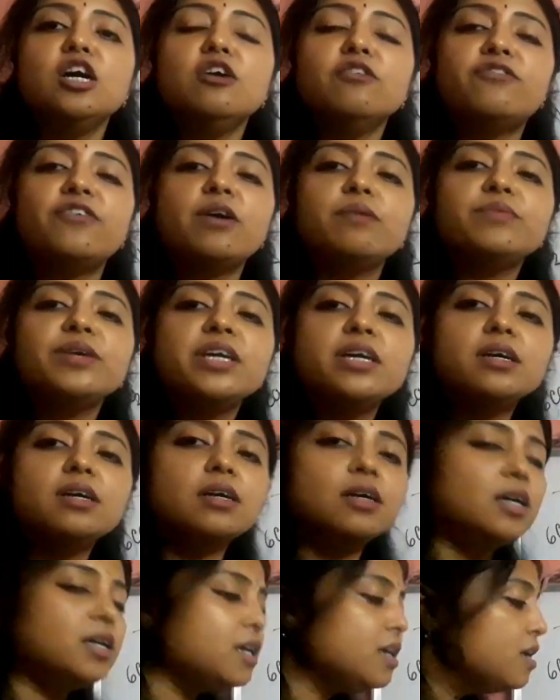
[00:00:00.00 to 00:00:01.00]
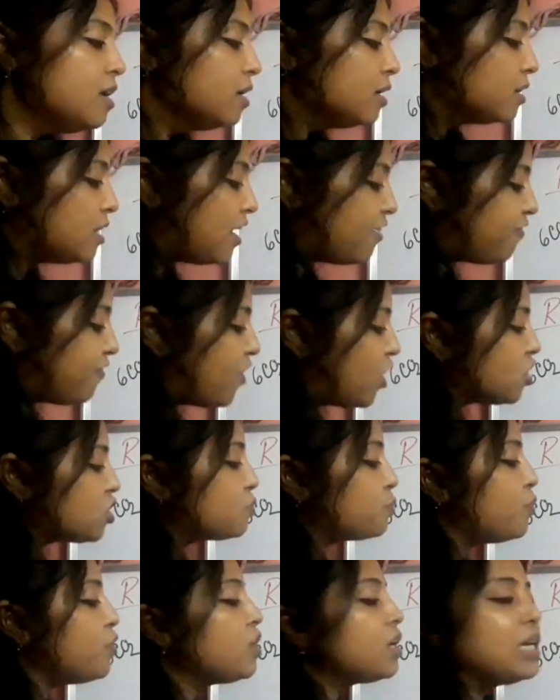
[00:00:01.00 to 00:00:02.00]
From here the
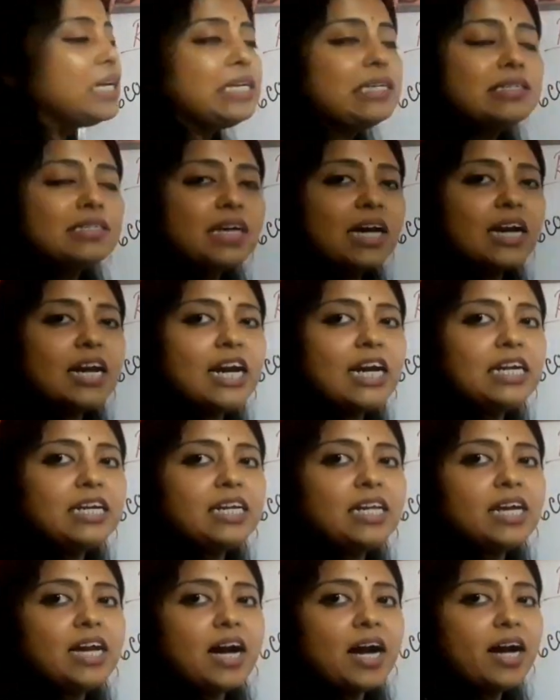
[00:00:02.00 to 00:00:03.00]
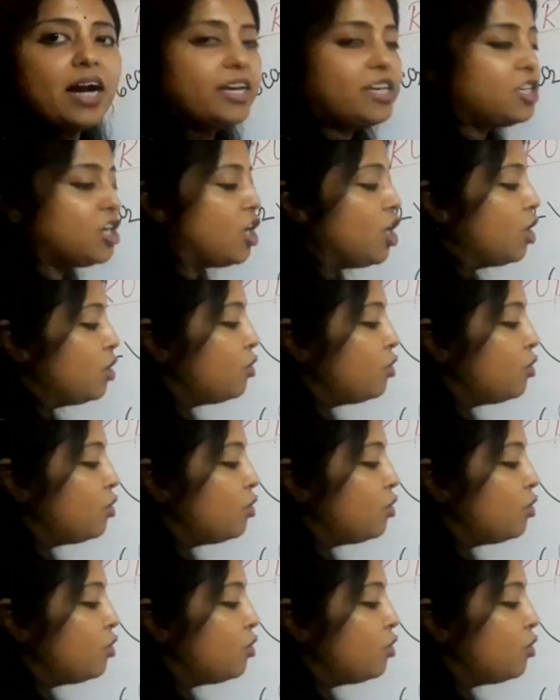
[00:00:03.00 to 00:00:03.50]
phosphoglyceraldehyde